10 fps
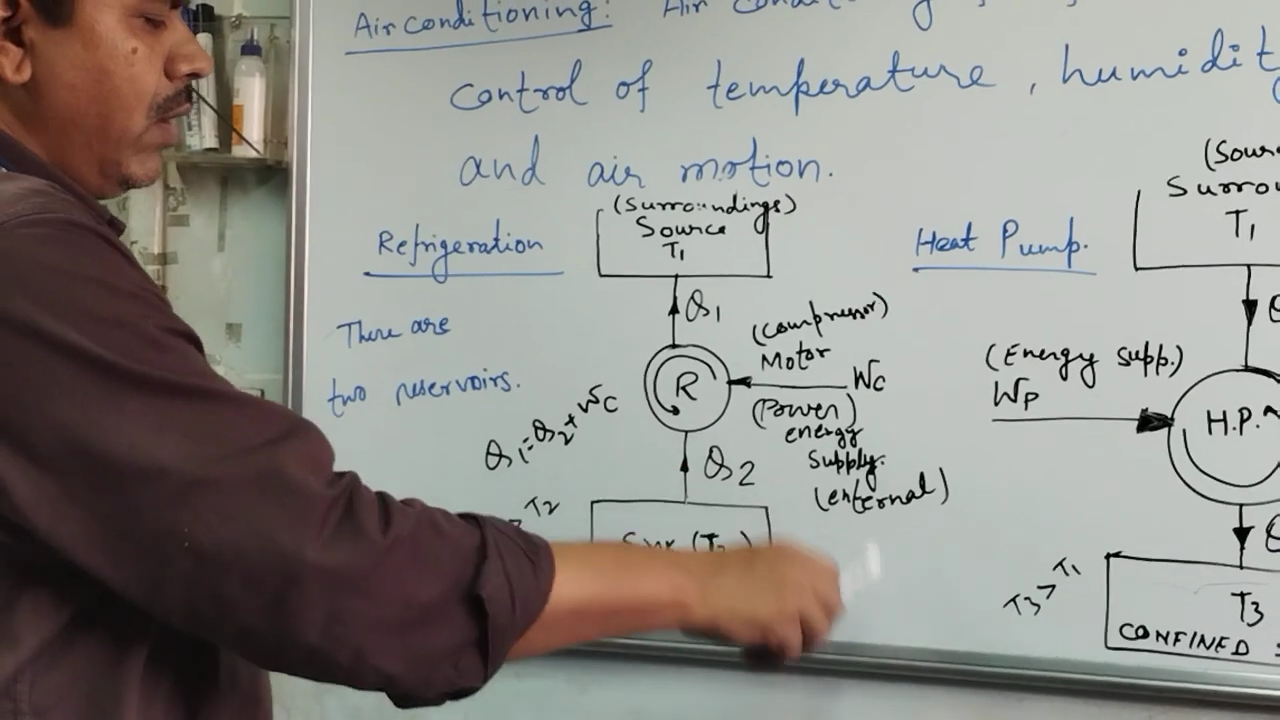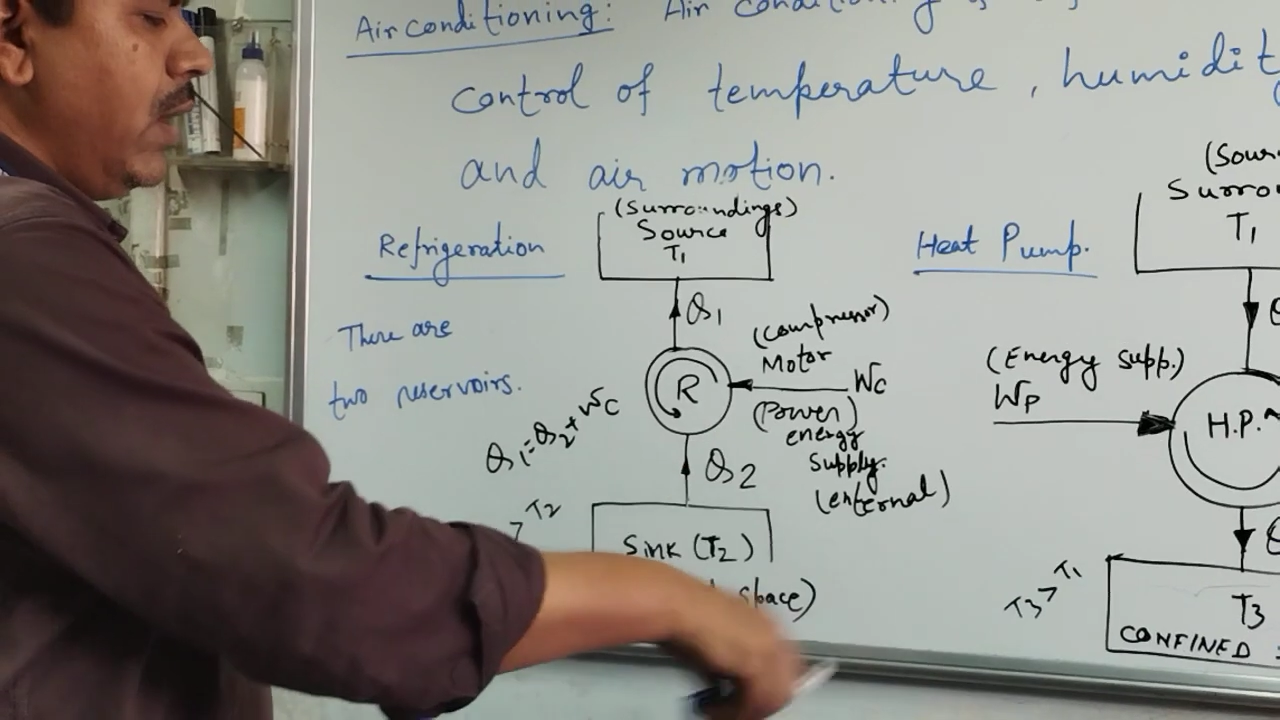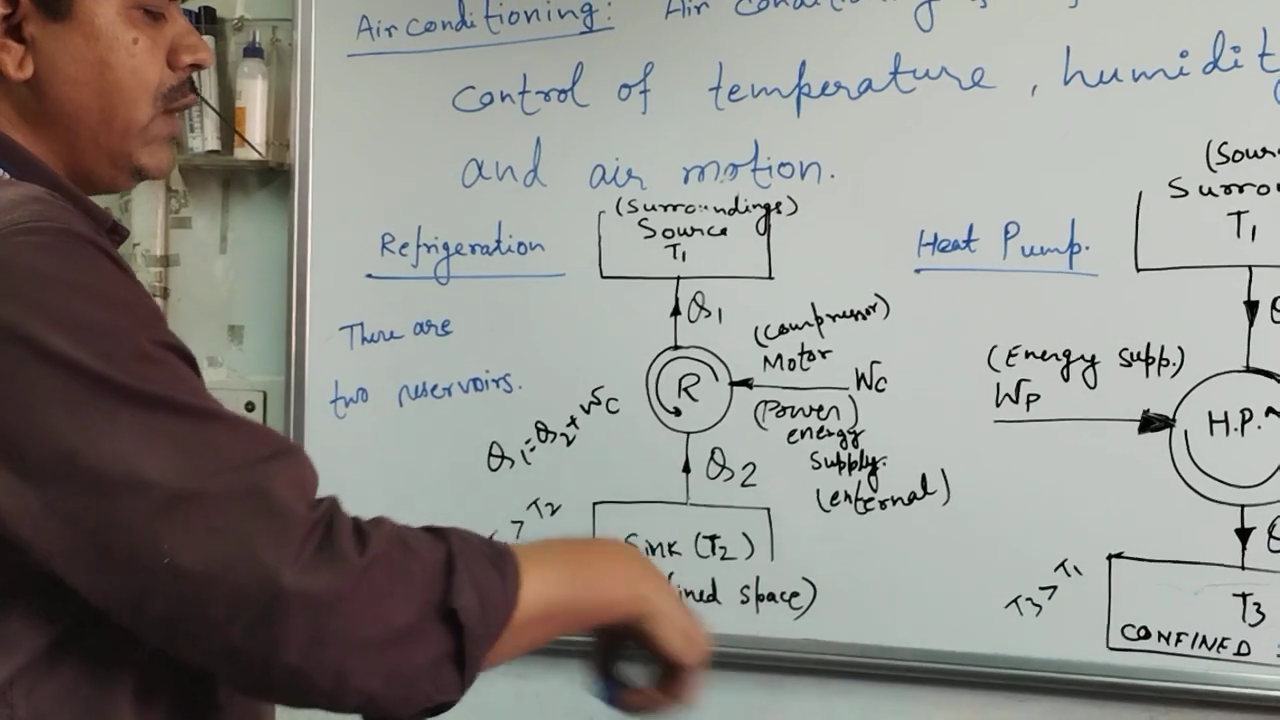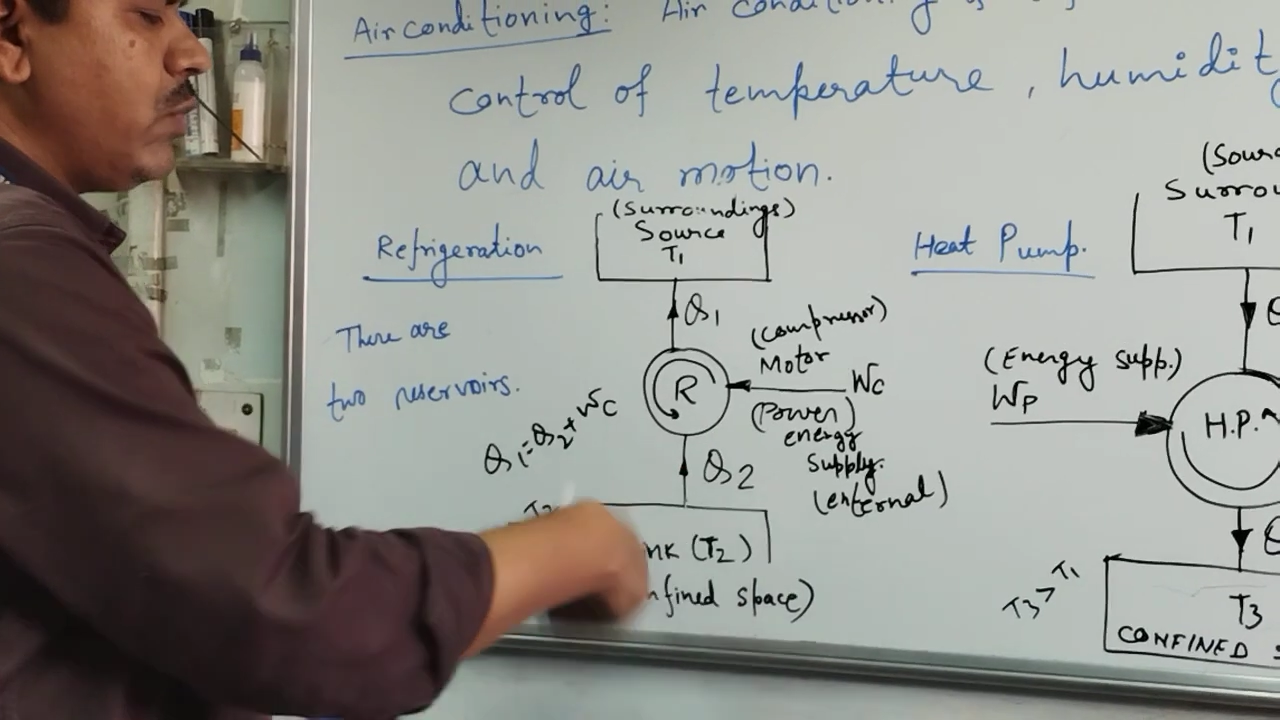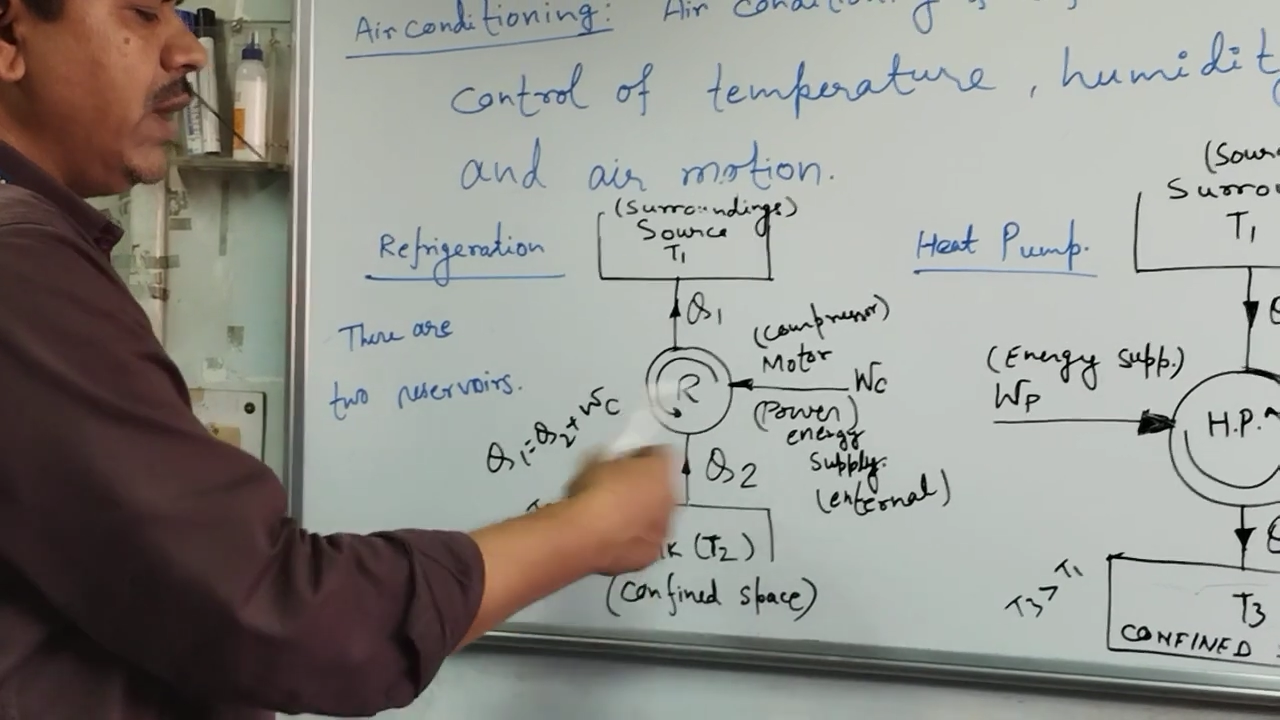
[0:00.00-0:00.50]

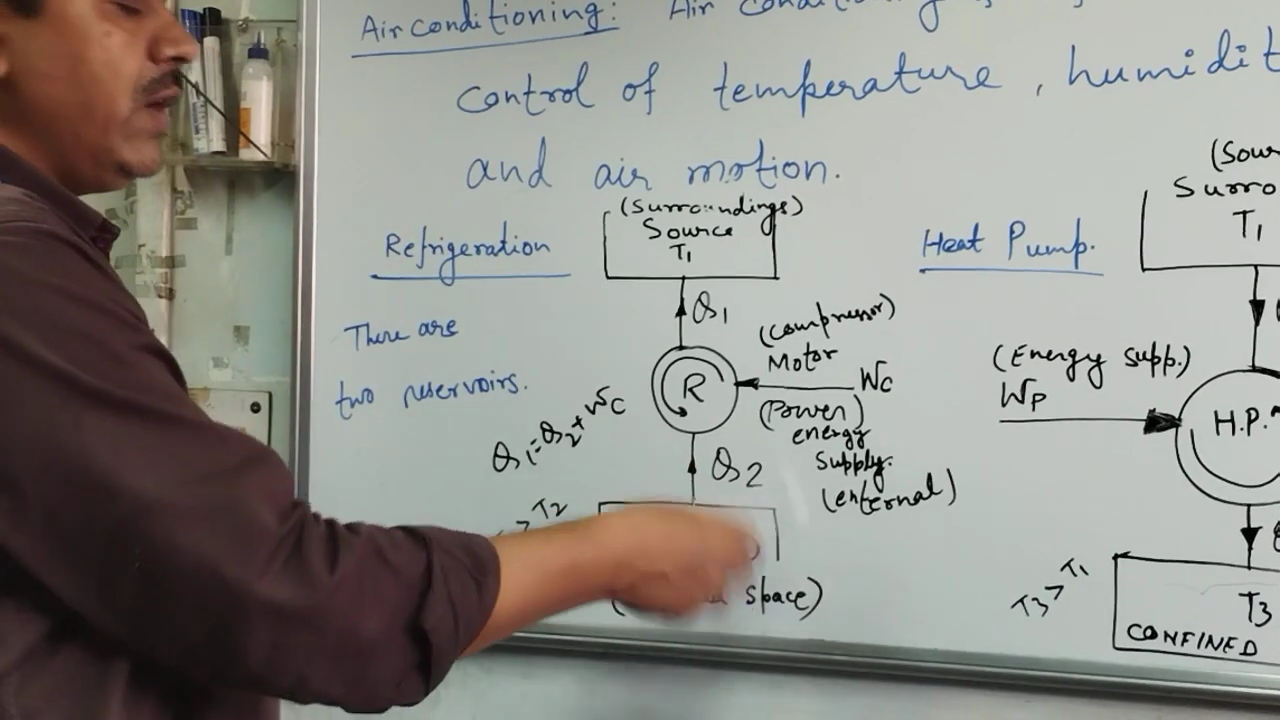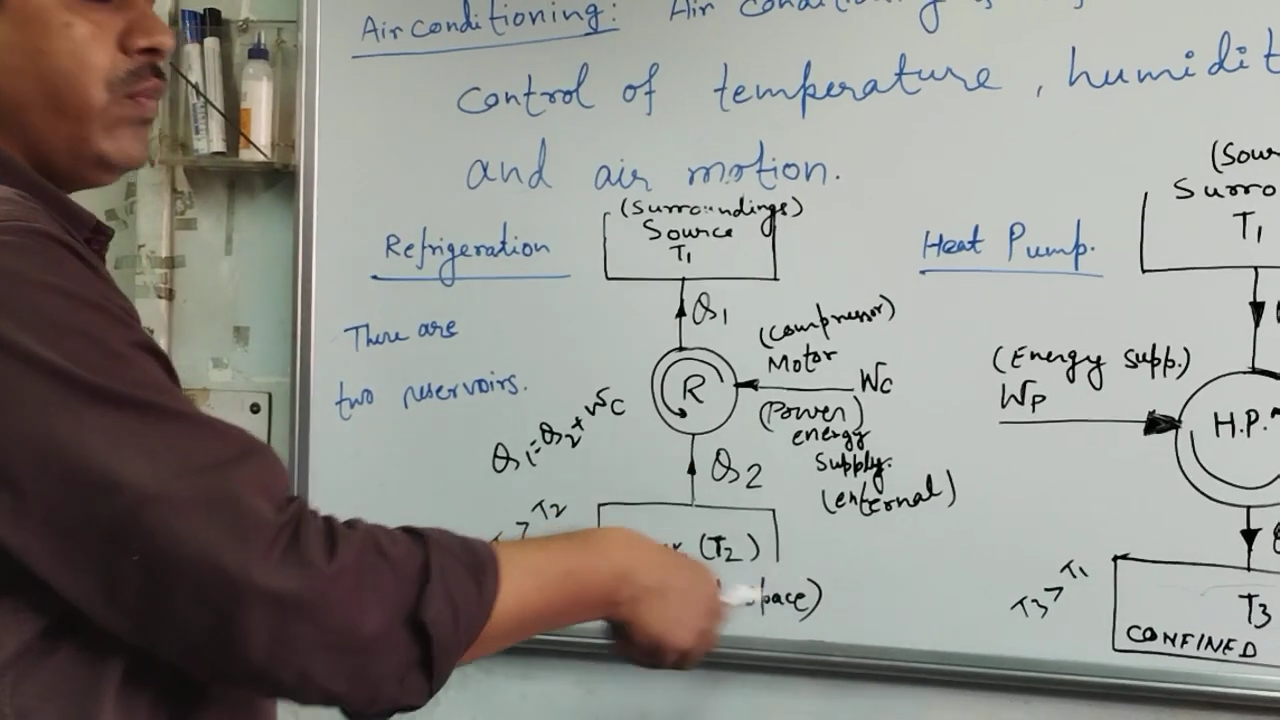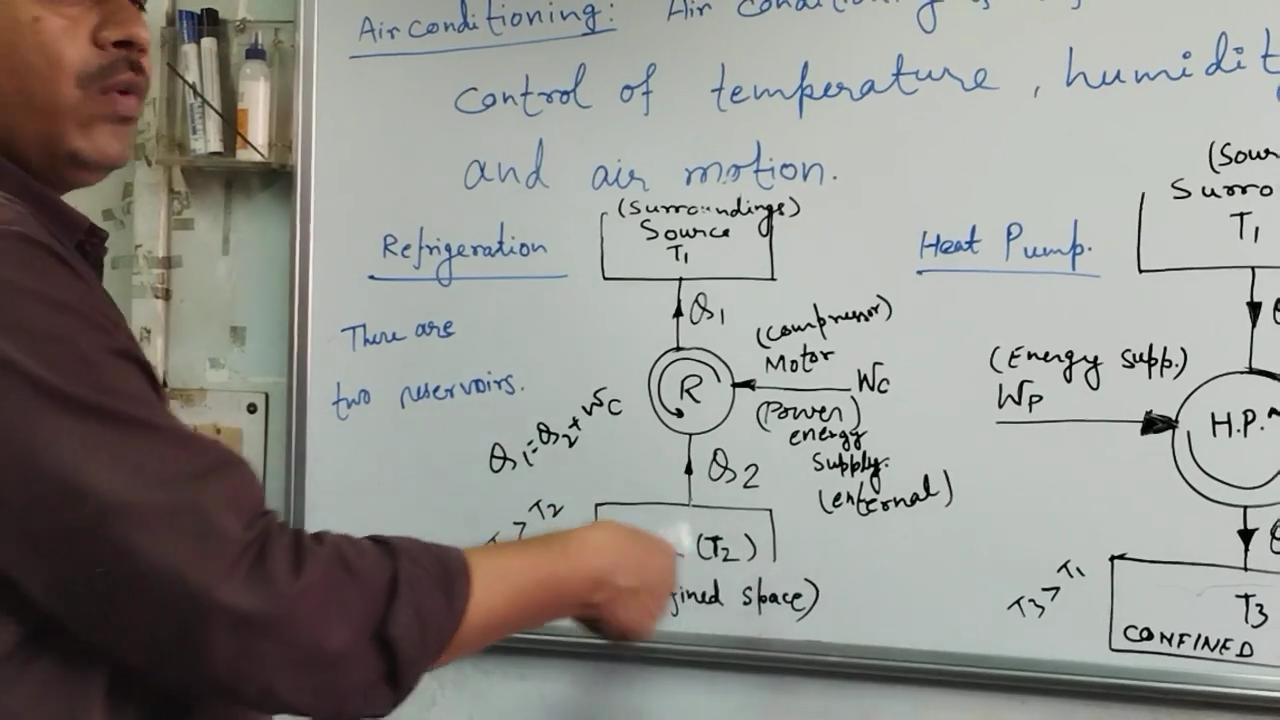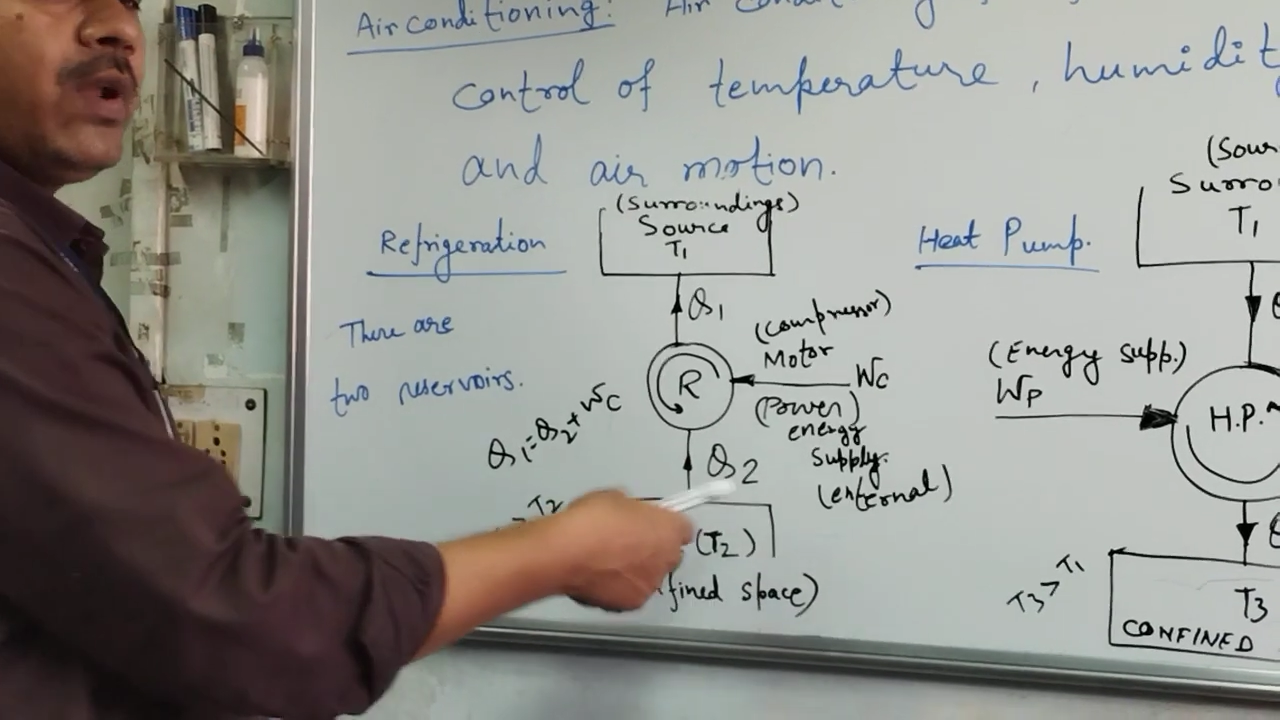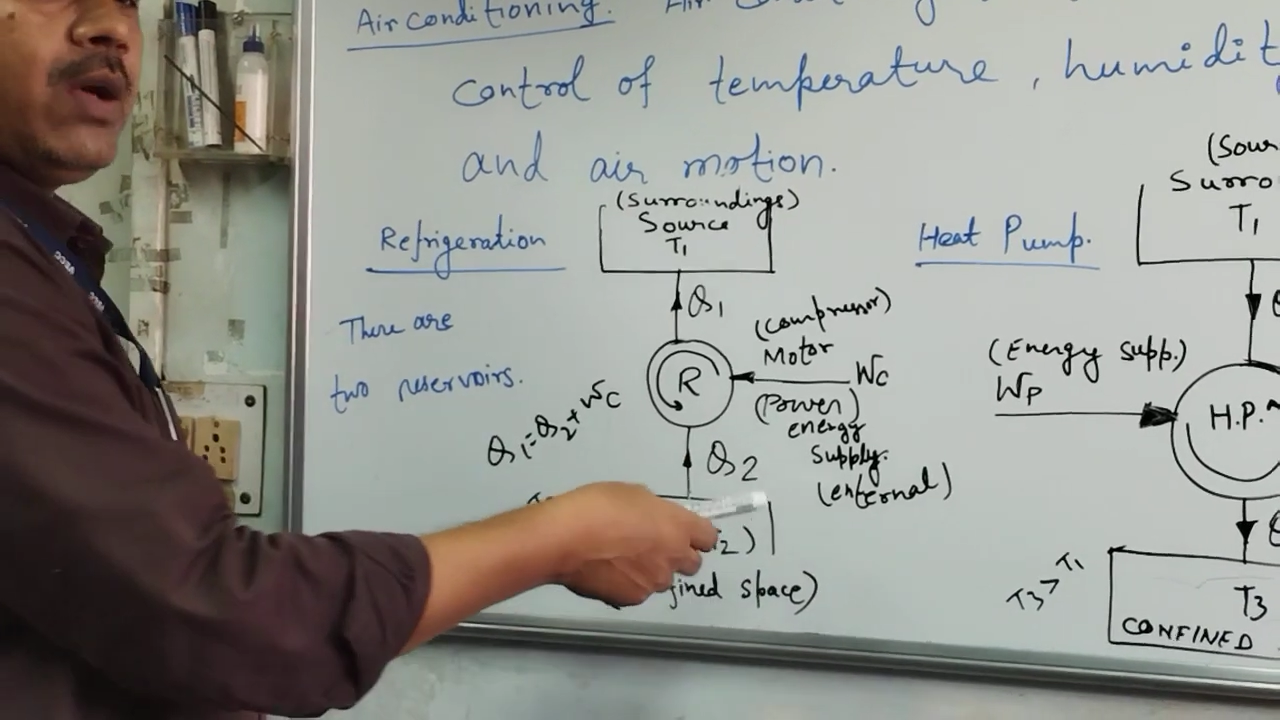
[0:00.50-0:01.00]
in 24